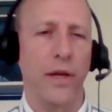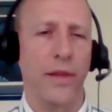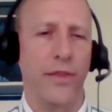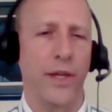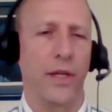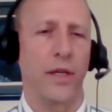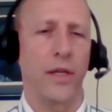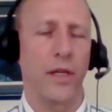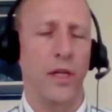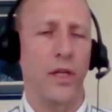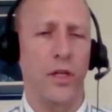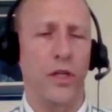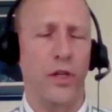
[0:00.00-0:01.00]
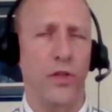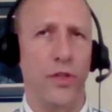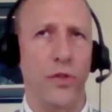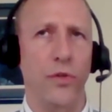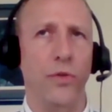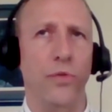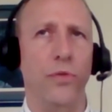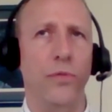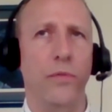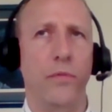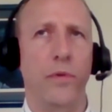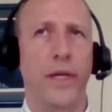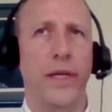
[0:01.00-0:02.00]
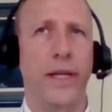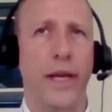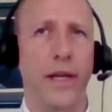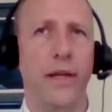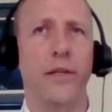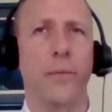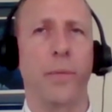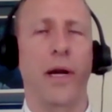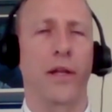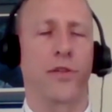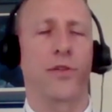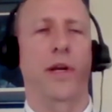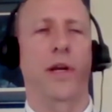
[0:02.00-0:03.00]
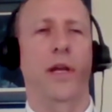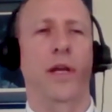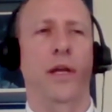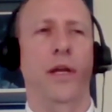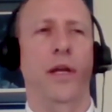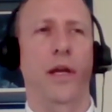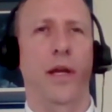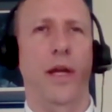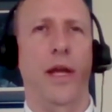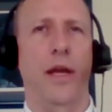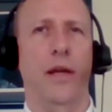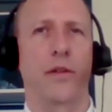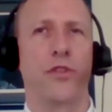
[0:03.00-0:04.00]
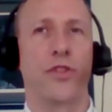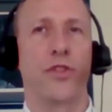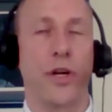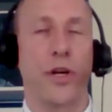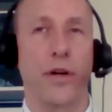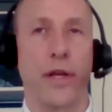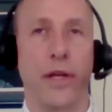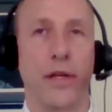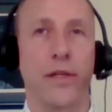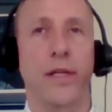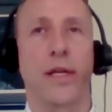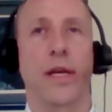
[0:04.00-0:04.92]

I think you do get into pilot training and start it,